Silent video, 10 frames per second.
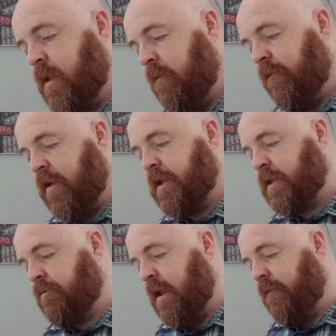In
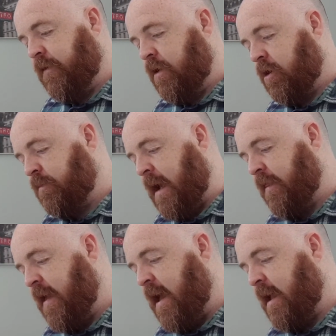verse three, for not by
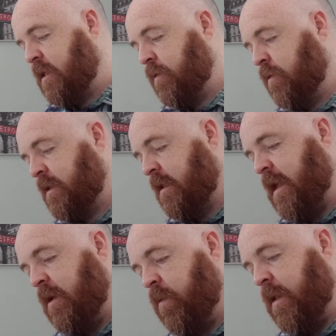their sword did
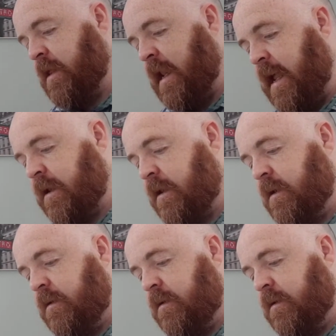they win the land.